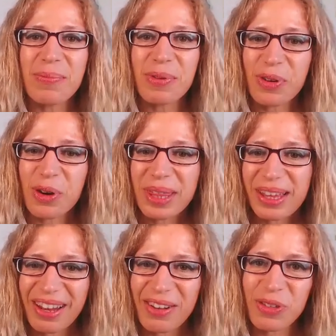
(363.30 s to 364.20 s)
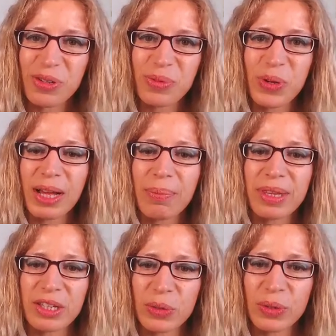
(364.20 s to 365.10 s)
perform in the classroom to help
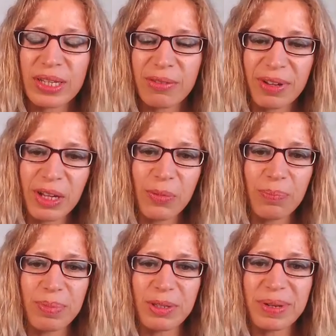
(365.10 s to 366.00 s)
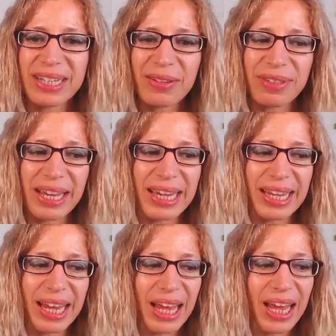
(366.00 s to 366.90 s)
their student develop perspective
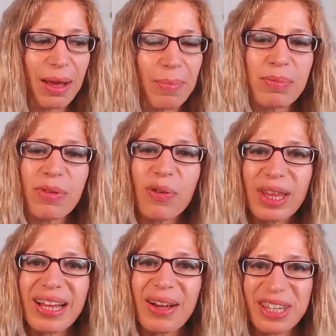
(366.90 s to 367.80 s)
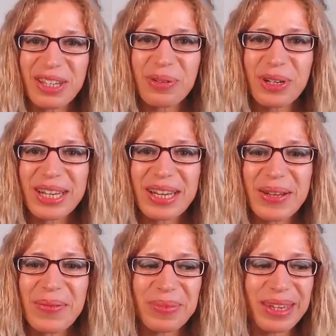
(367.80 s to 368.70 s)
taking. But before that, I would just want
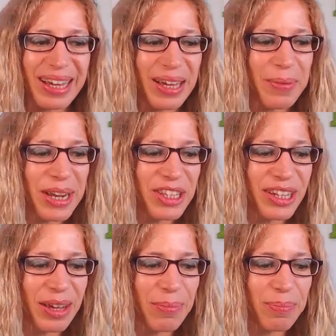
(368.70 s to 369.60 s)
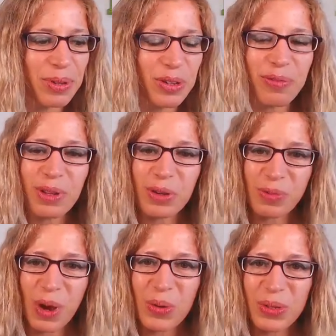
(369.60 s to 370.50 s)
to mention a beautiful
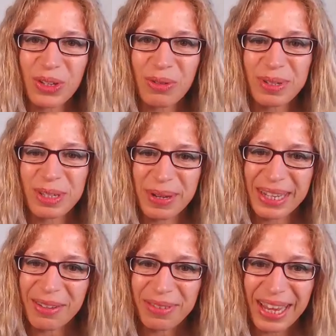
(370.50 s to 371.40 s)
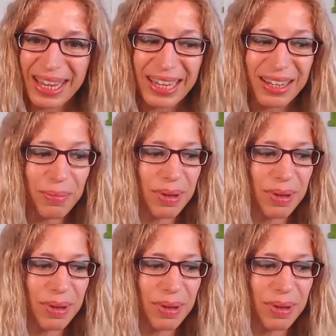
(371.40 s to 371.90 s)
quote on perspective taking